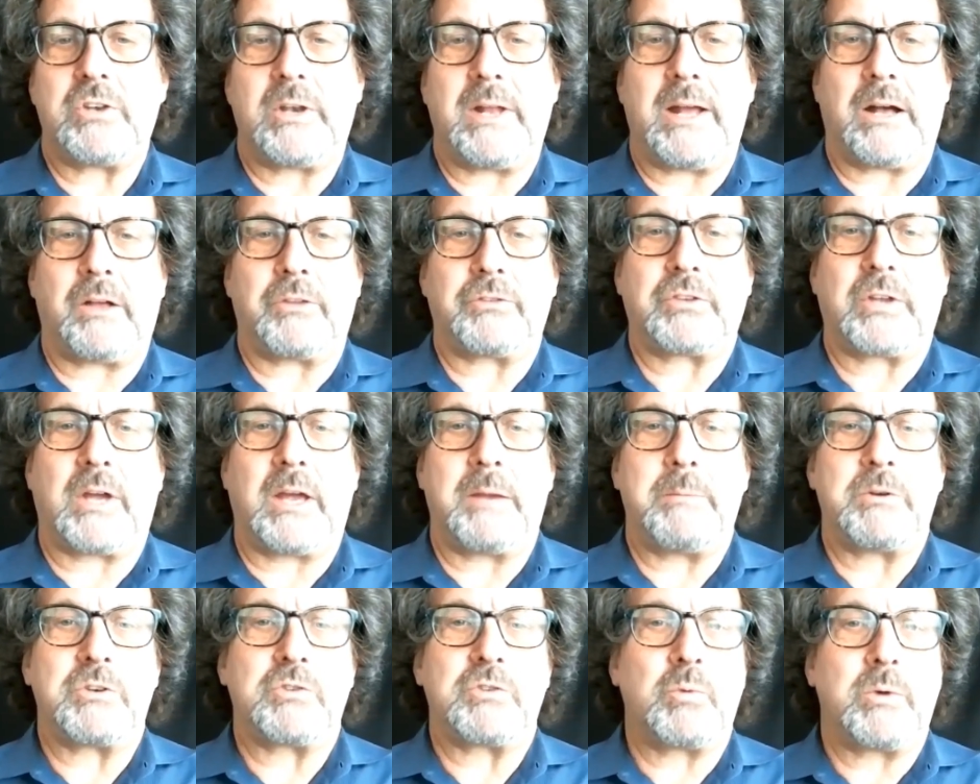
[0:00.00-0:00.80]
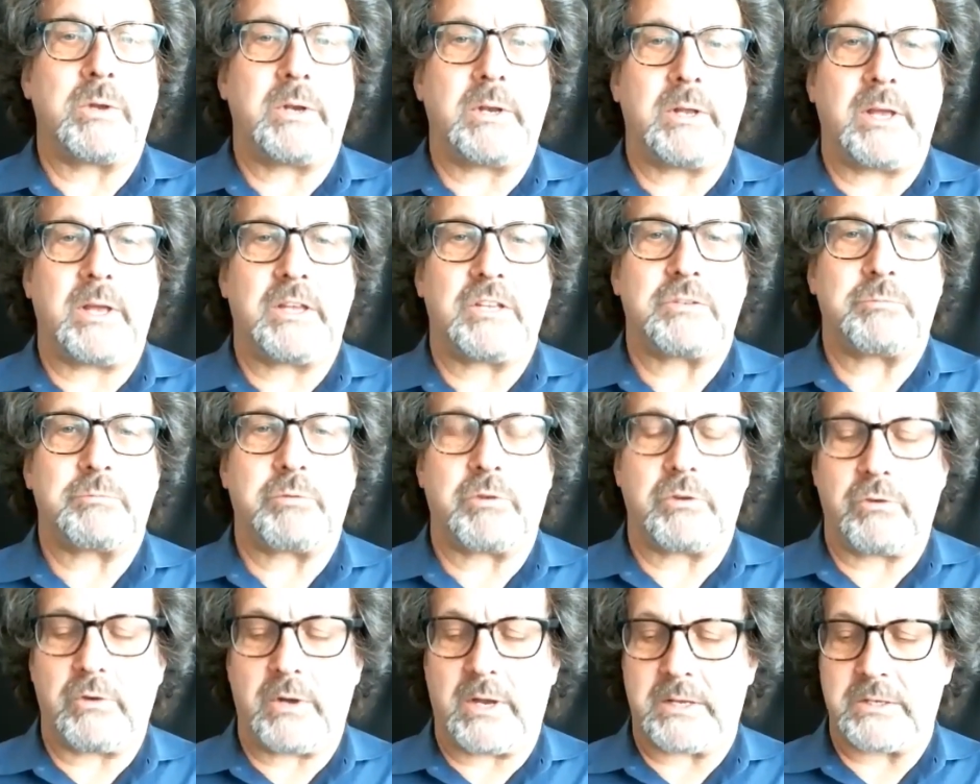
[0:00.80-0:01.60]
and Alzheimer's when it has
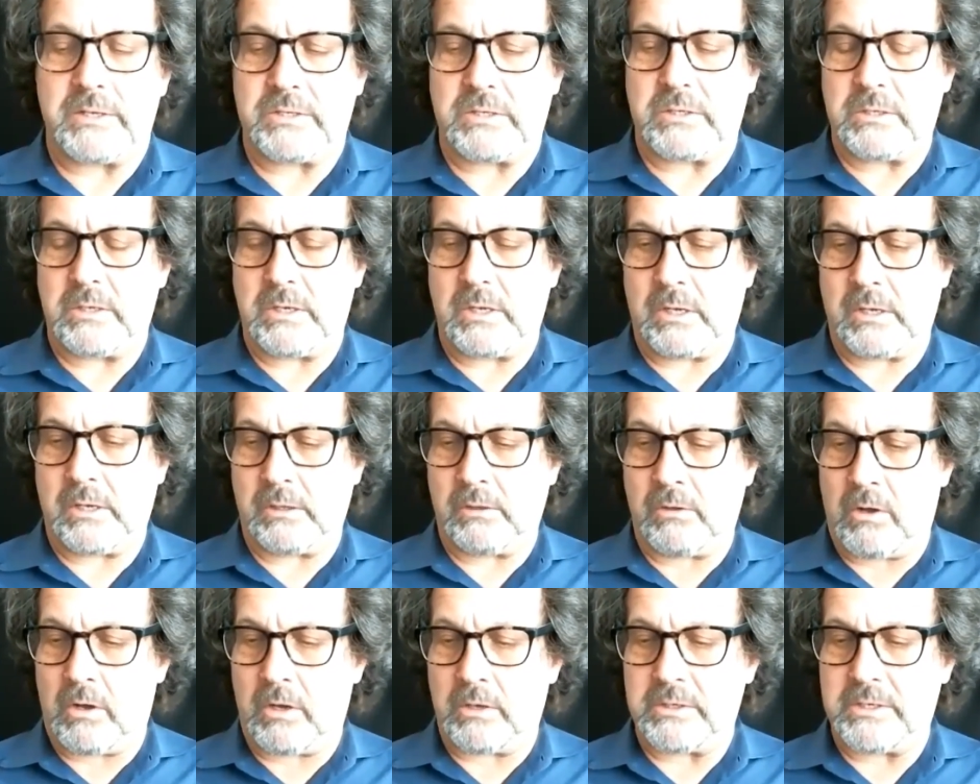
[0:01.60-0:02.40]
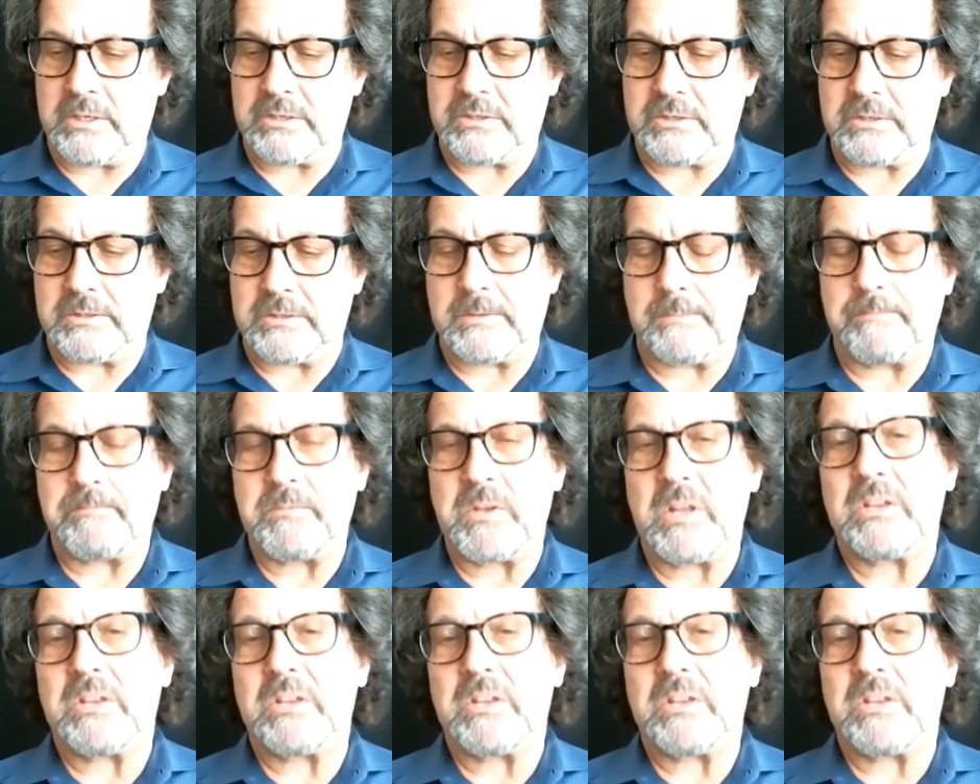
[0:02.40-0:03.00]
progressed a long distance.